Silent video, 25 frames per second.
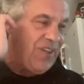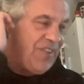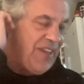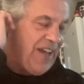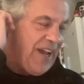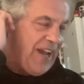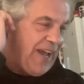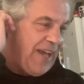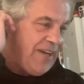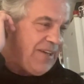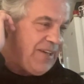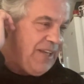to
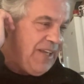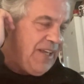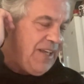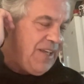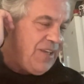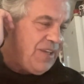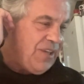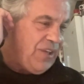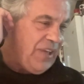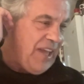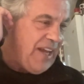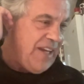that.
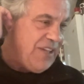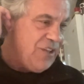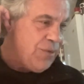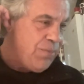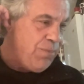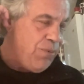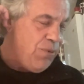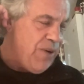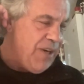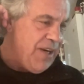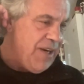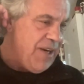The
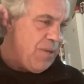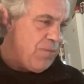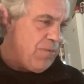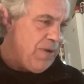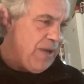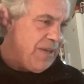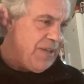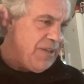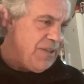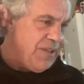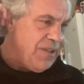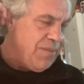last point I
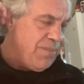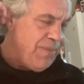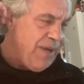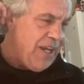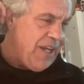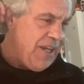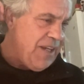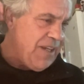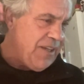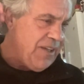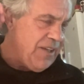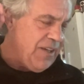wanted to
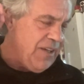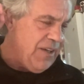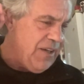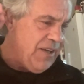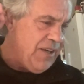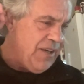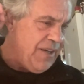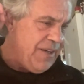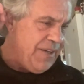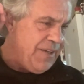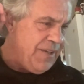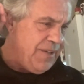make
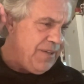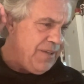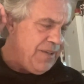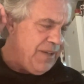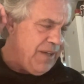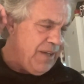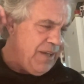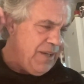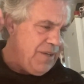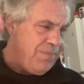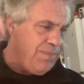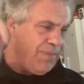on
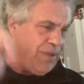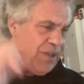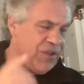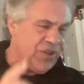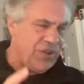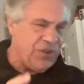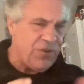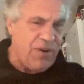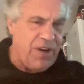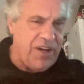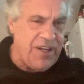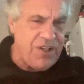
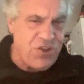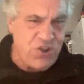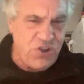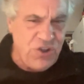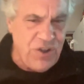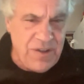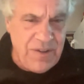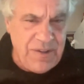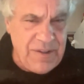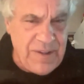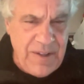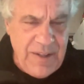
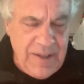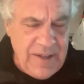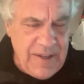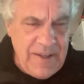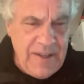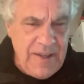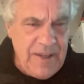administration